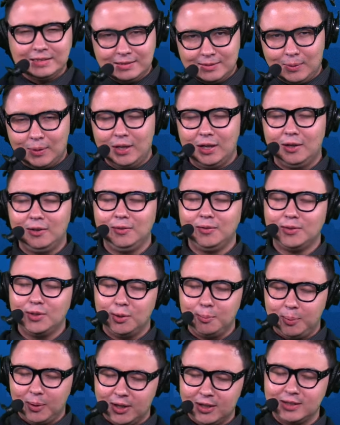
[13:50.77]
well,
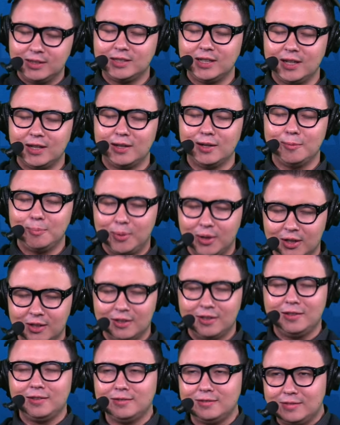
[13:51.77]
no pun intended, but
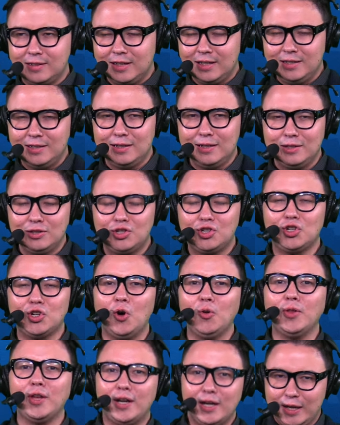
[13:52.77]
he, he's
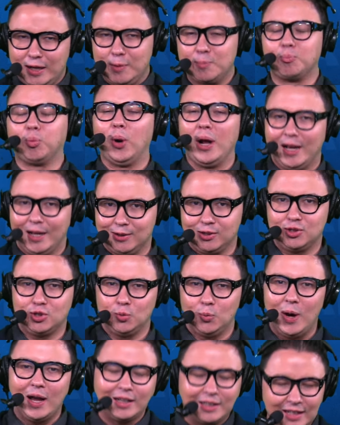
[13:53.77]
shown that he can break a
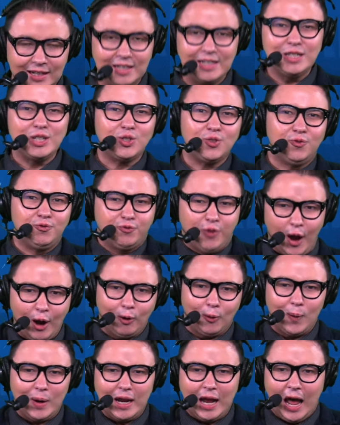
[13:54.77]
sweat, that he is
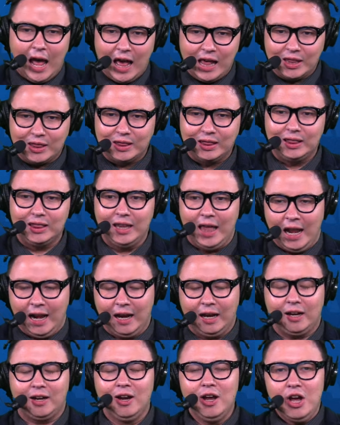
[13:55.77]
very
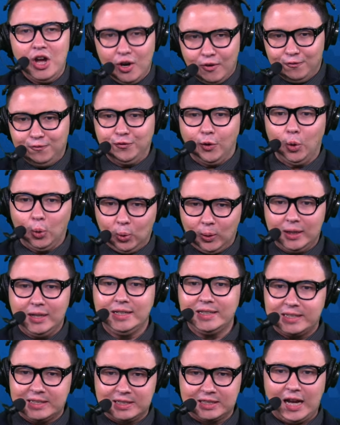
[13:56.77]
athletic for
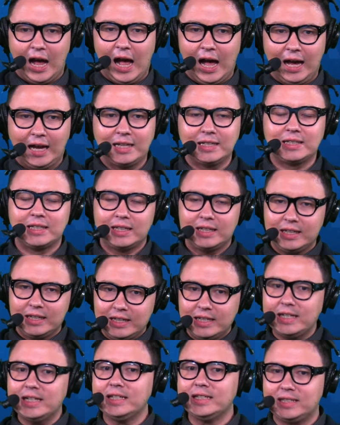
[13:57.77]
his size, that
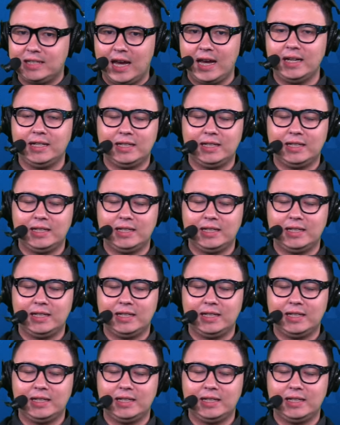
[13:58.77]
he is a